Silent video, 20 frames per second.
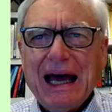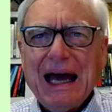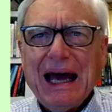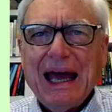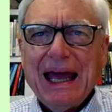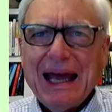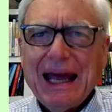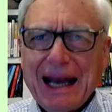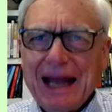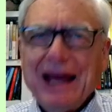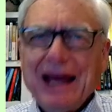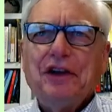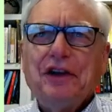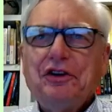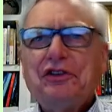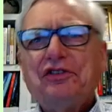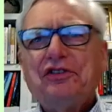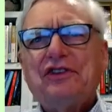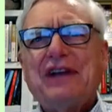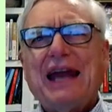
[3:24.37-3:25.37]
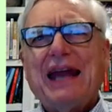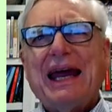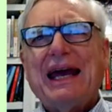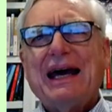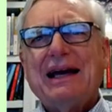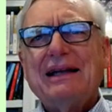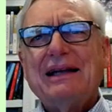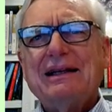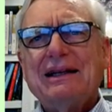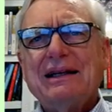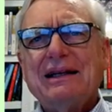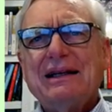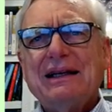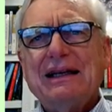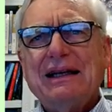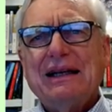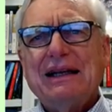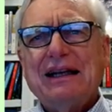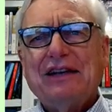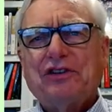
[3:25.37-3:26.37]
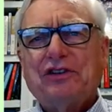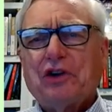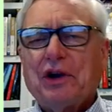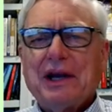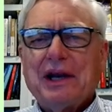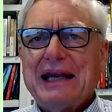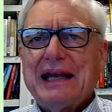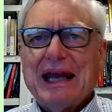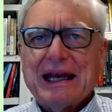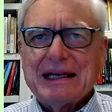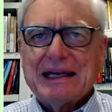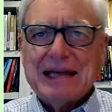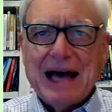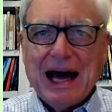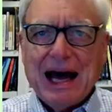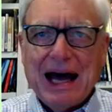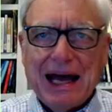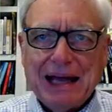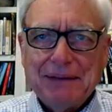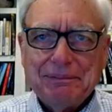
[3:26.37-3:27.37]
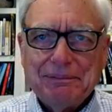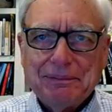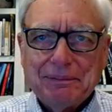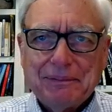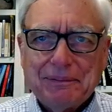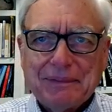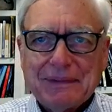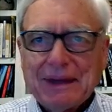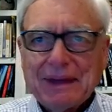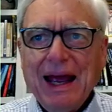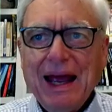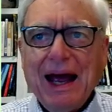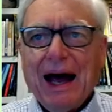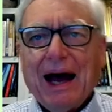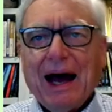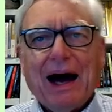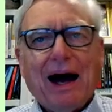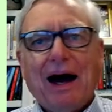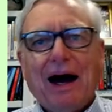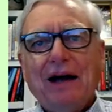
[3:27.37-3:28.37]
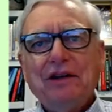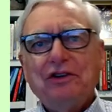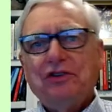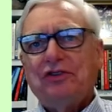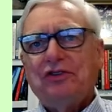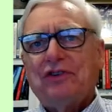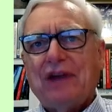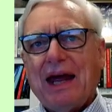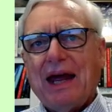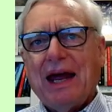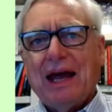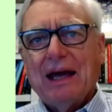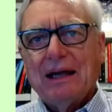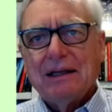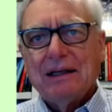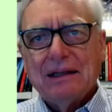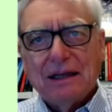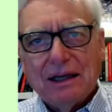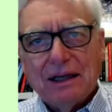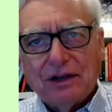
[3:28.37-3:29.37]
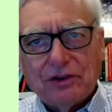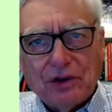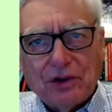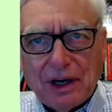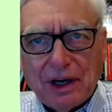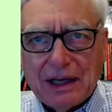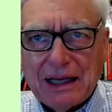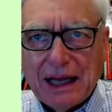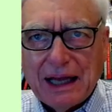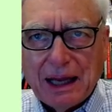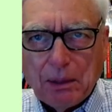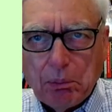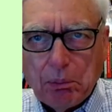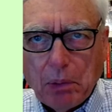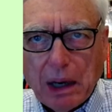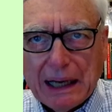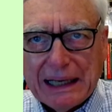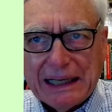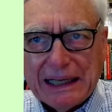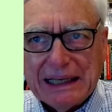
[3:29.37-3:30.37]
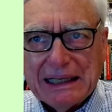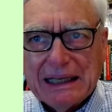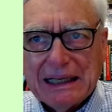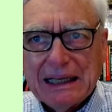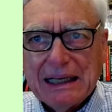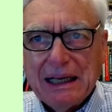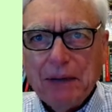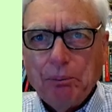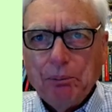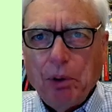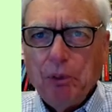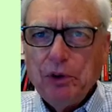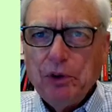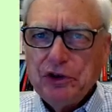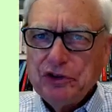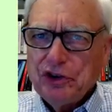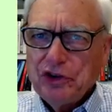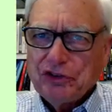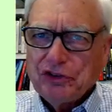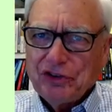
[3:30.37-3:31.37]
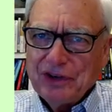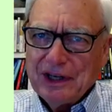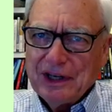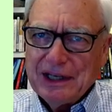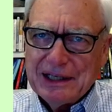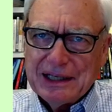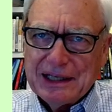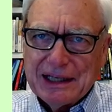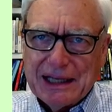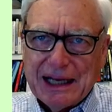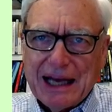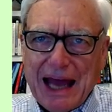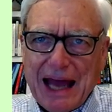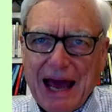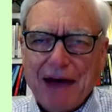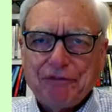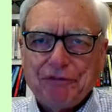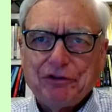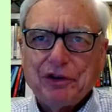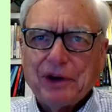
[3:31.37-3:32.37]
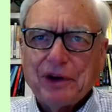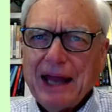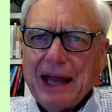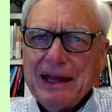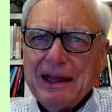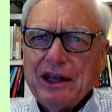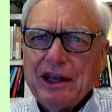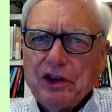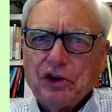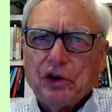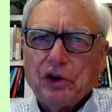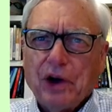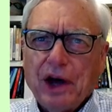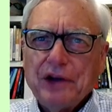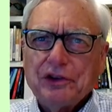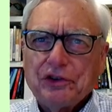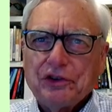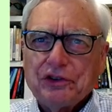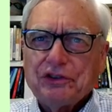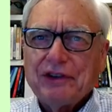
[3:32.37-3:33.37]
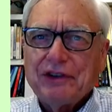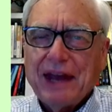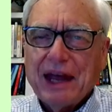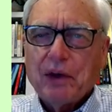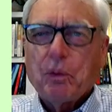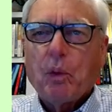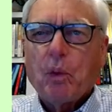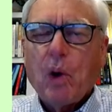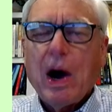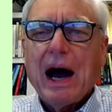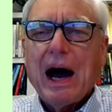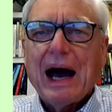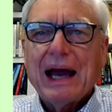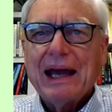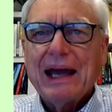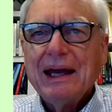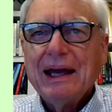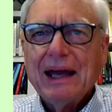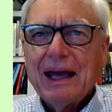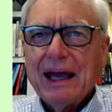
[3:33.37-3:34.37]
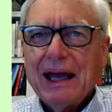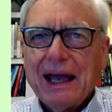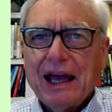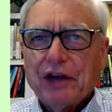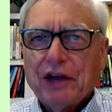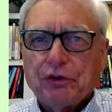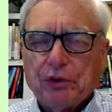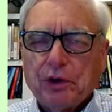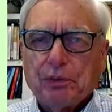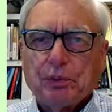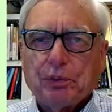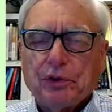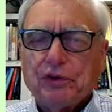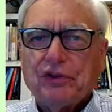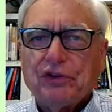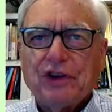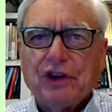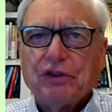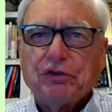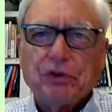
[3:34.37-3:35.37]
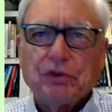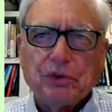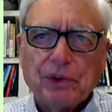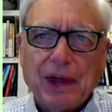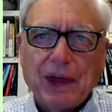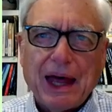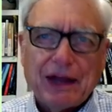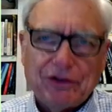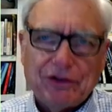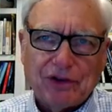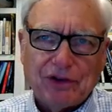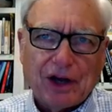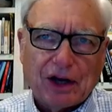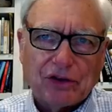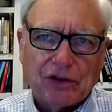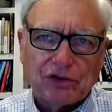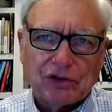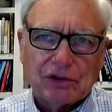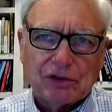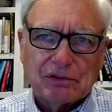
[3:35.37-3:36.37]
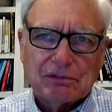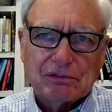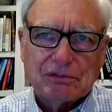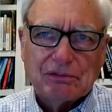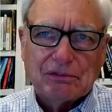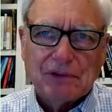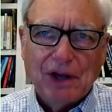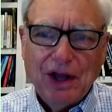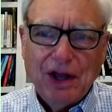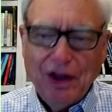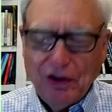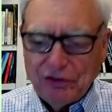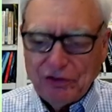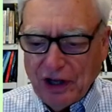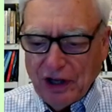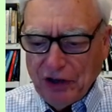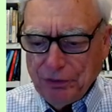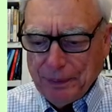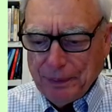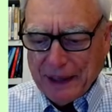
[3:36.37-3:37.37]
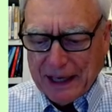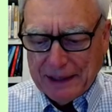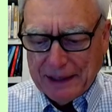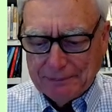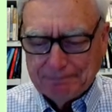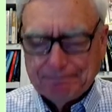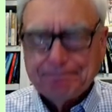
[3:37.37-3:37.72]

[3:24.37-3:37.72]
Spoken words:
And I understand it's going to take time. I understand it's going to take money, but we just need to get after it. And I think you'll understand why as we proceed through that section. So let's begin.